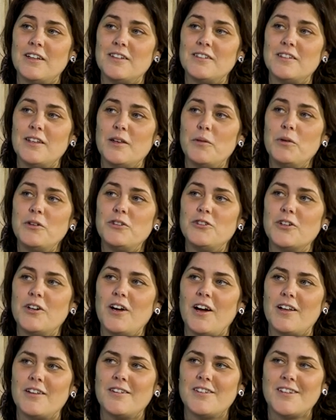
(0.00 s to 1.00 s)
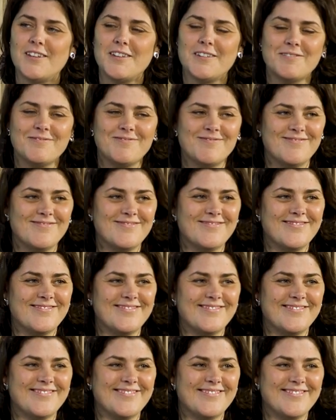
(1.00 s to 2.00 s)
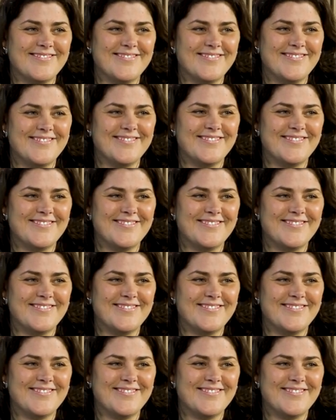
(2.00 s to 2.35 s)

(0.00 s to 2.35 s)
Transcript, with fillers: Let's see what you got. I've heard of this.